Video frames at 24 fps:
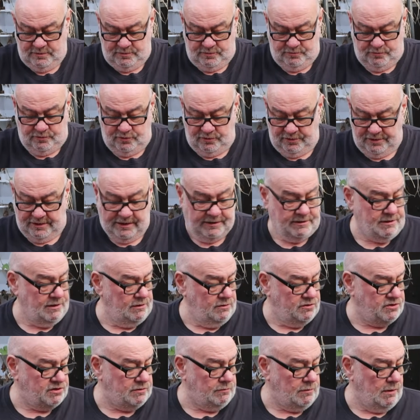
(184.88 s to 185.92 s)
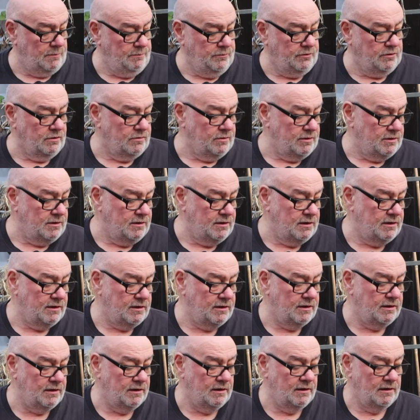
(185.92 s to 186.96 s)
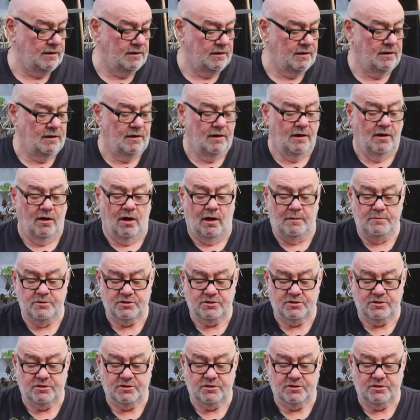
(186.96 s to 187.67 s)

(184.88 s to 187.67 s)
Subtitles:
Right, can you see what I'm doing? I'm